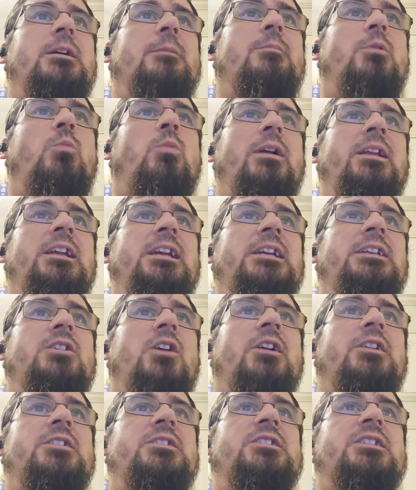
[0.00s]
But when he
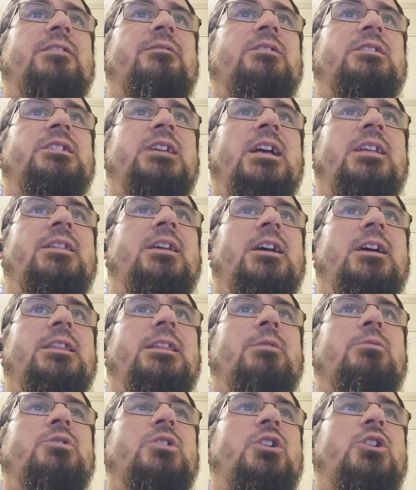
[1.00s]
died in 710,
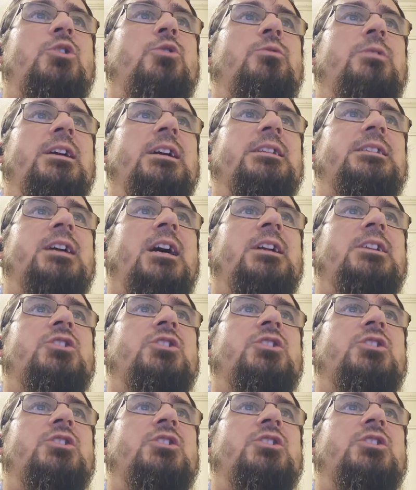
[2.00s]
there was a coup d'etat